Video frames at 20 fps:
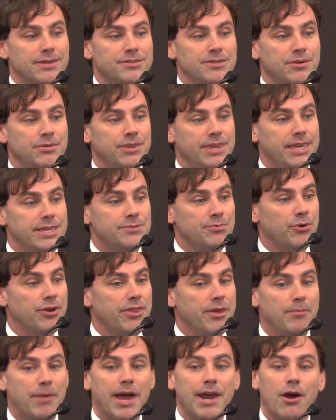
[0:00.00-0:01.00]
So these were
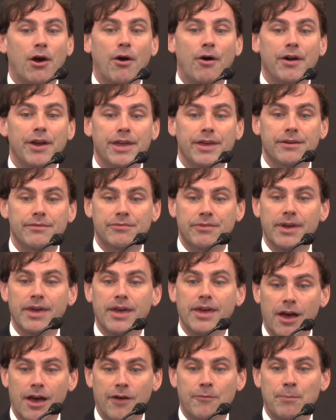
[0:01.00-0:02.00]
the minority of
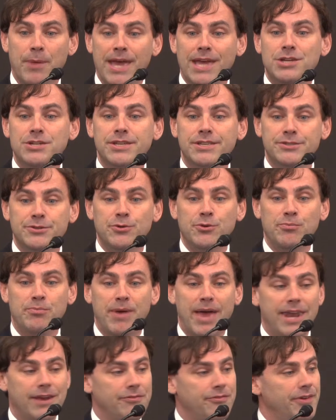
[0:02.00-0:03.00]
patients who
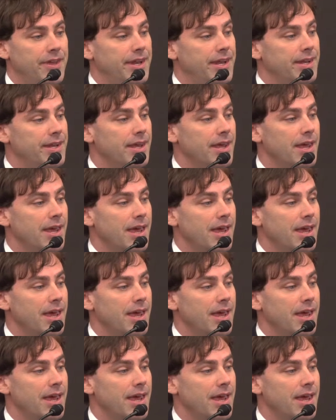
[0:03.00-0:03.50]
benefited,